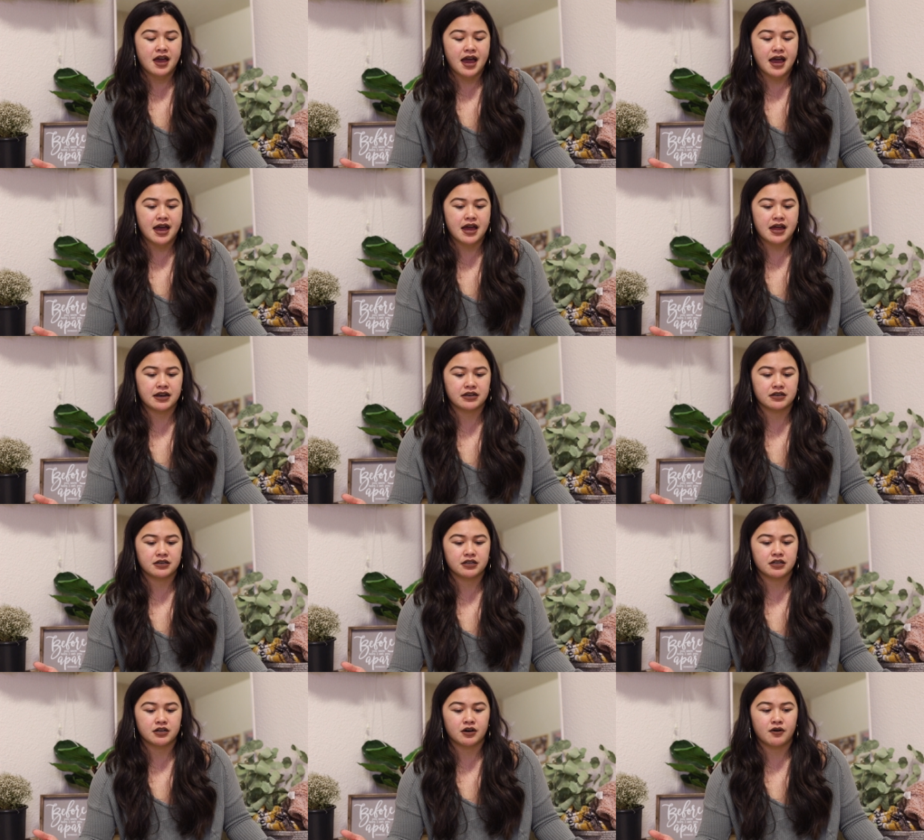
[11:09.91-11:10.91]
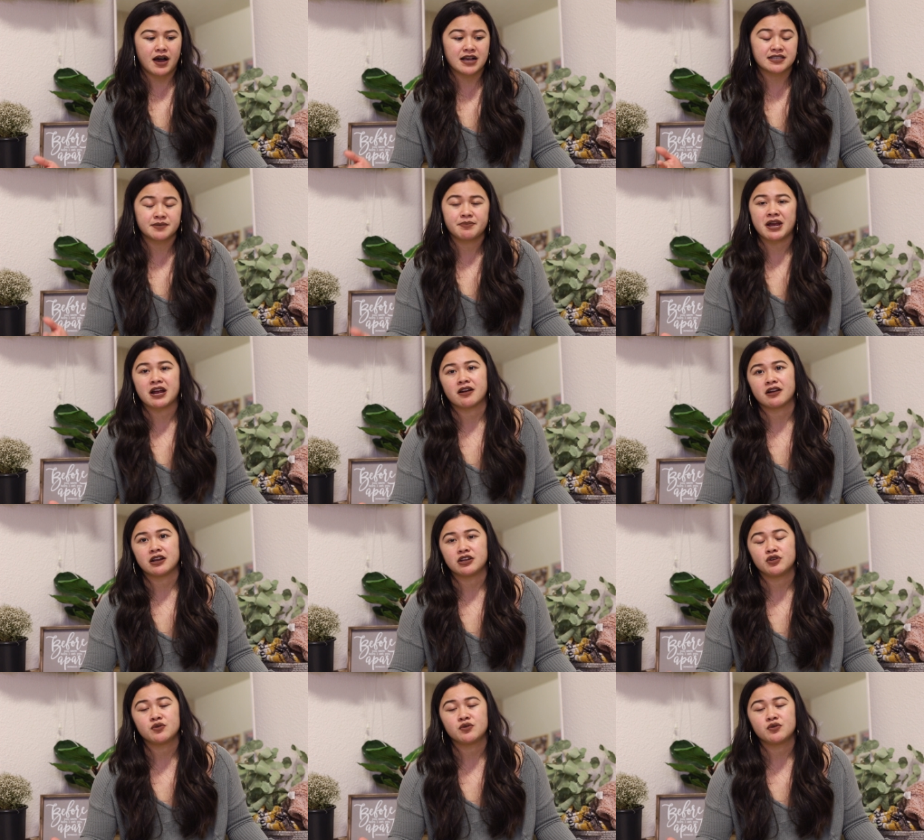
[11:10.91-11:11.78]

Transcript: And, you know, as a parent,